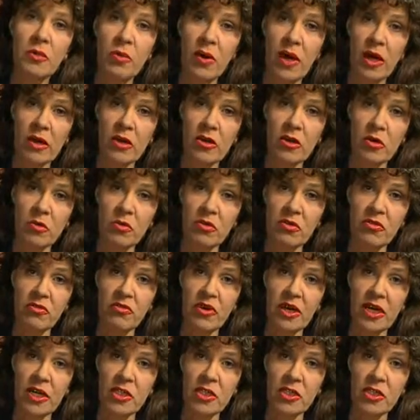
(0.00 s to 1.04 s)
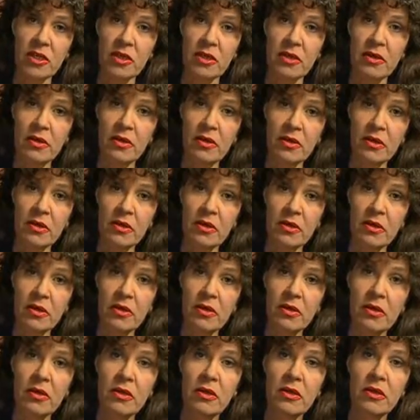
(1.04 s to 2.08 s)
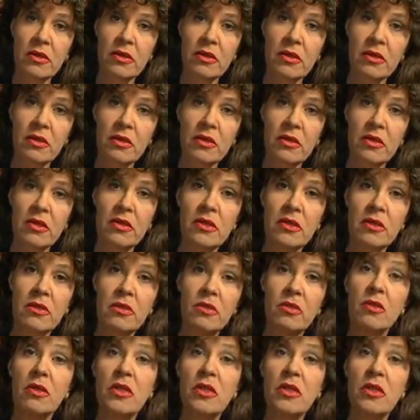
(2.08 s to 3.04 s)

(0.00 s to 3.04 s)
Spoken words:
the medical profession to